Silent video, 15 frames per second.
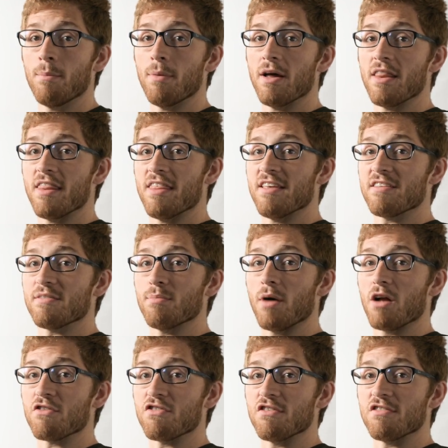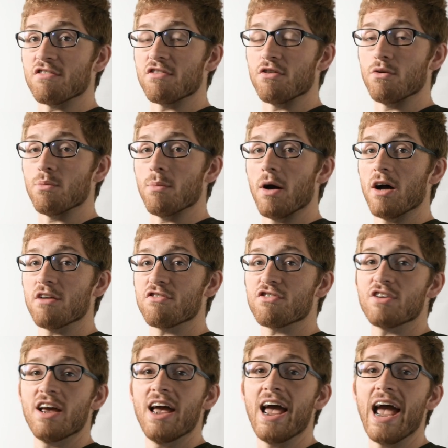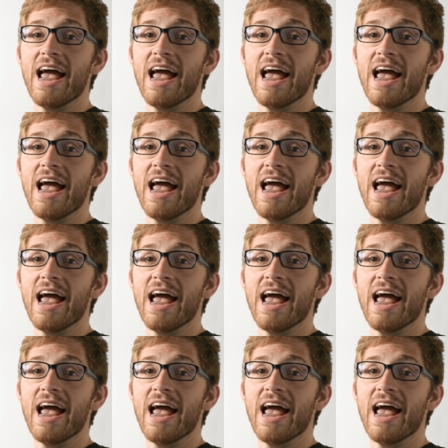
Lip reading: but this much is too much.